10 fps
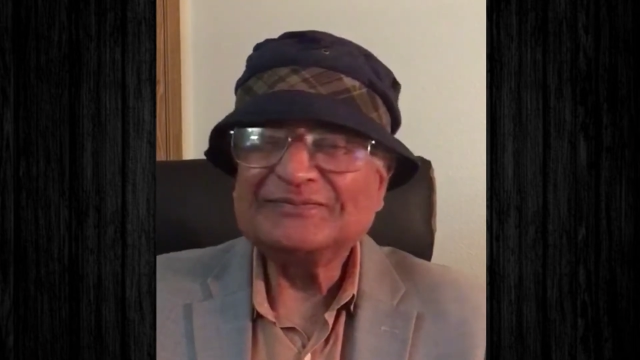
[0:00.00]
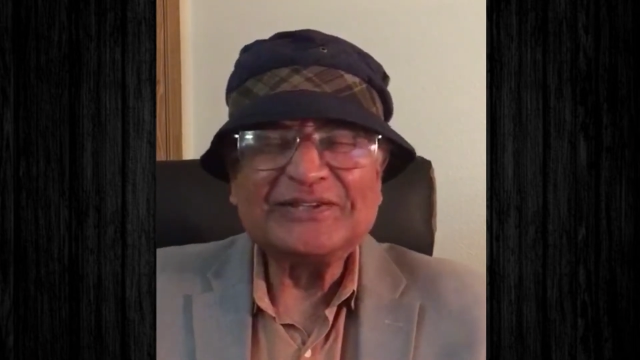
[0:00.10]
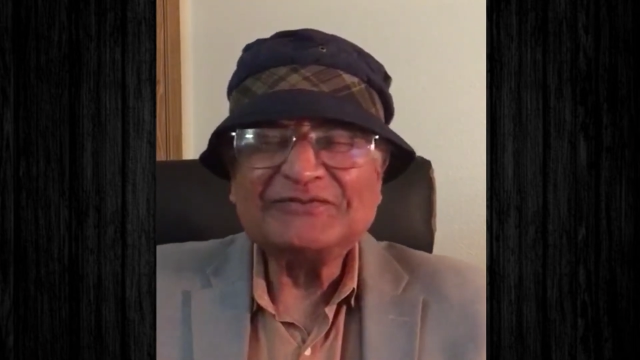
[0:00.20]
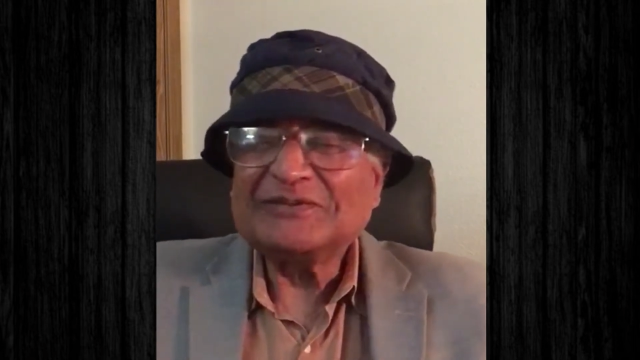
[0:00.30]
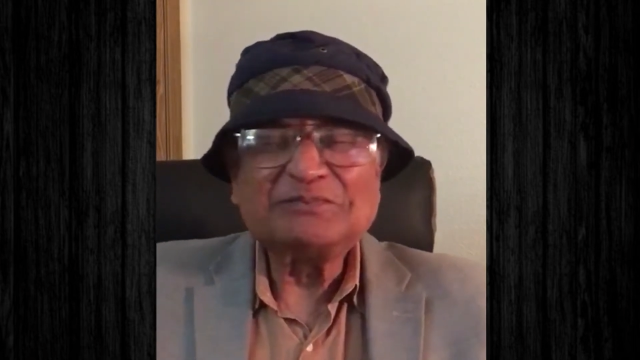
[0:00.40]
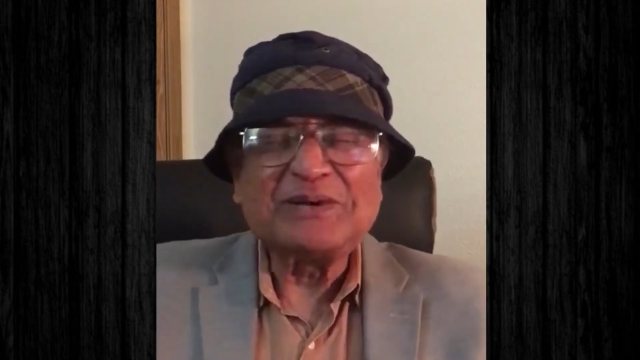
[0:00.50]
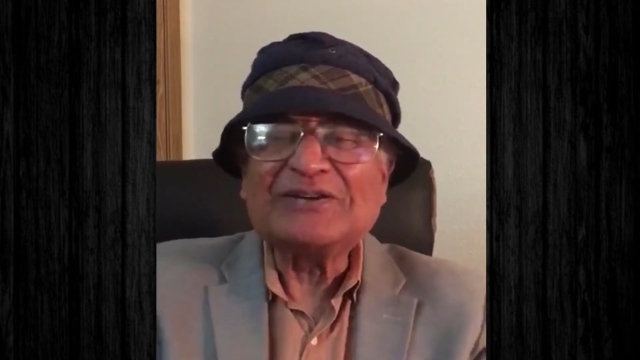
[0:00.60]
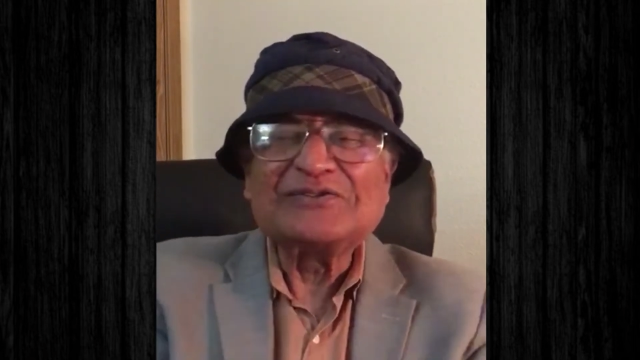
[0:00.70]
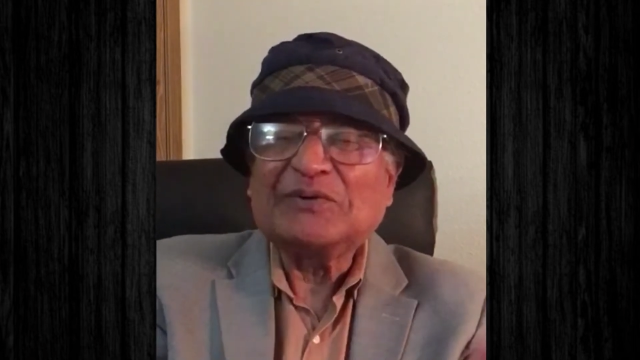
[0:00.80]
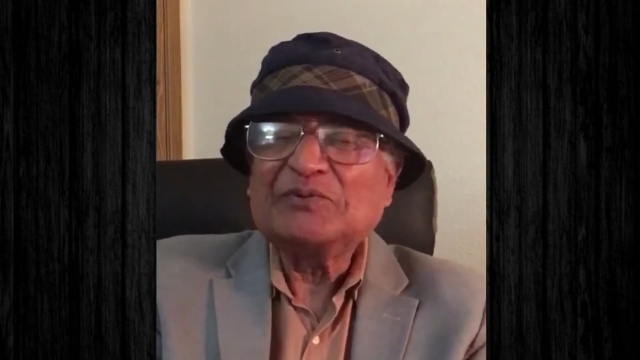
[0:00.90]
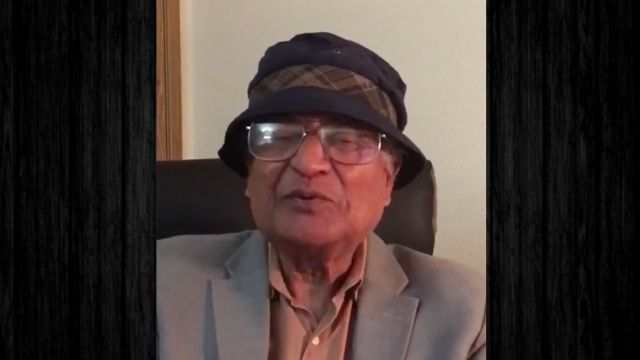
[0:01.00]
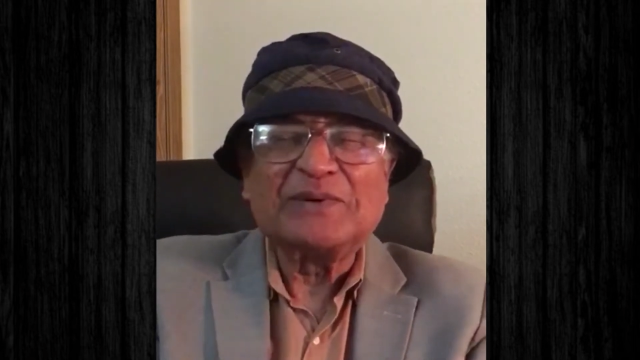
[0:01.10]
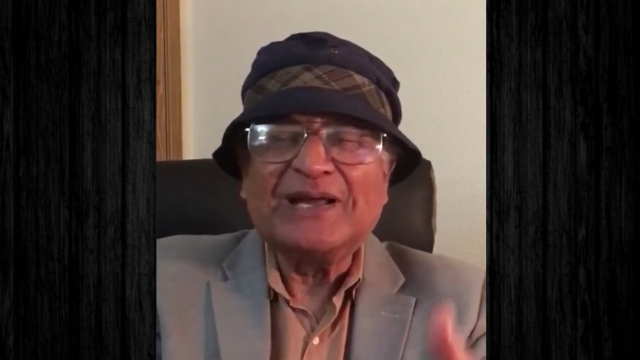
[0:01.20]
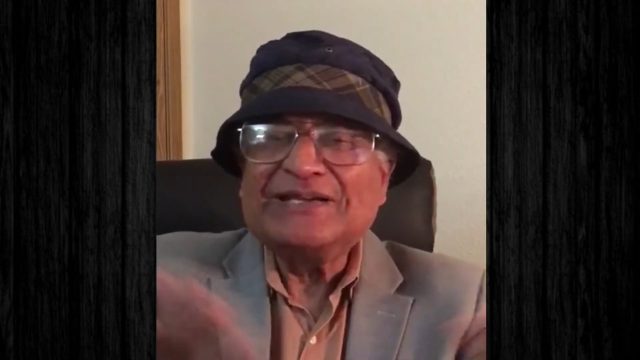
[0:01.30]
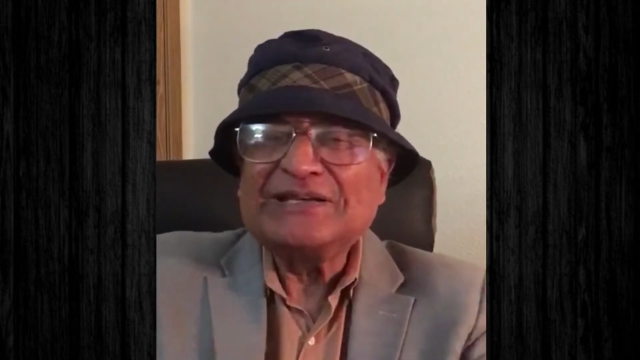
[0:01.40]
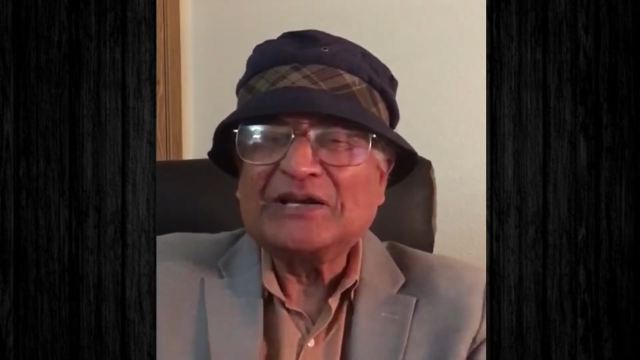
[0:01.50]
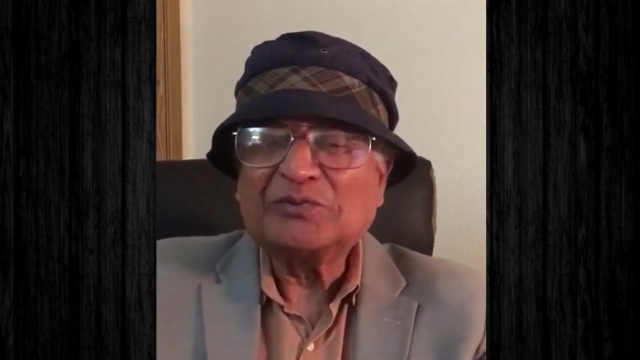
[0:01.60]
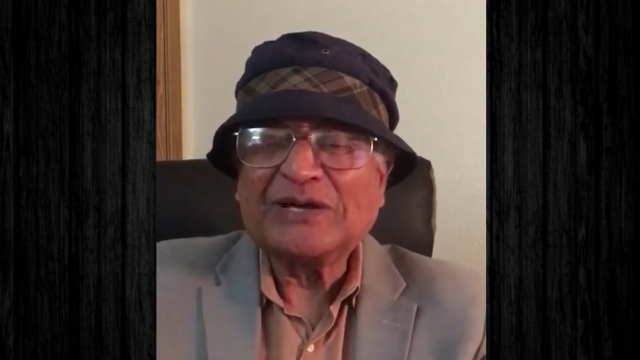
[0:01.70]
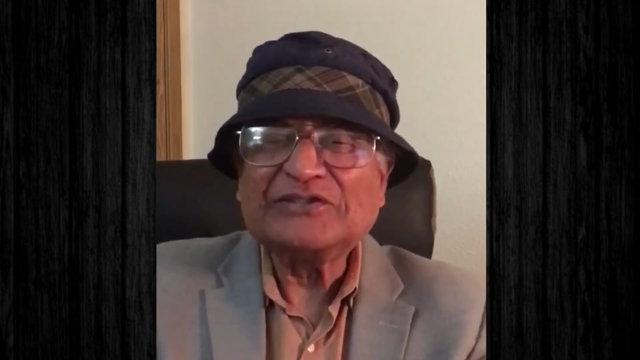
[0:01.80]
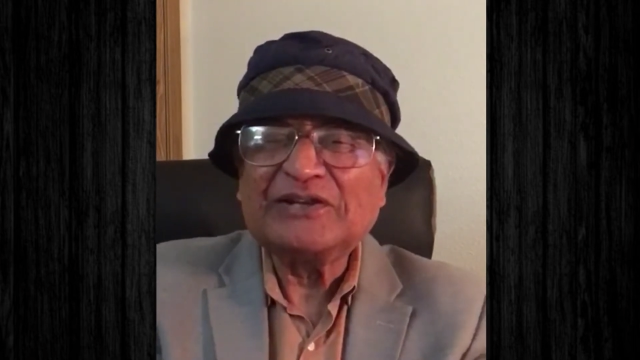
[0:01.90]
different parts of the brain and
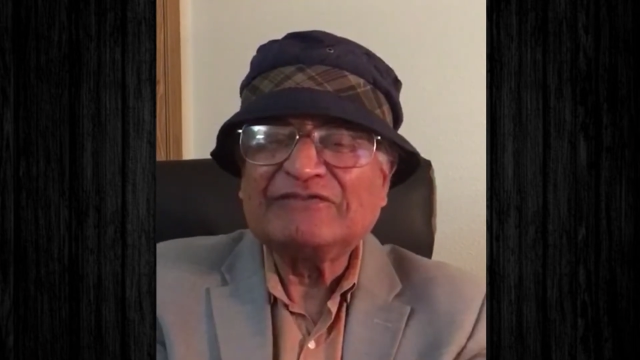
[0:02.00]
what their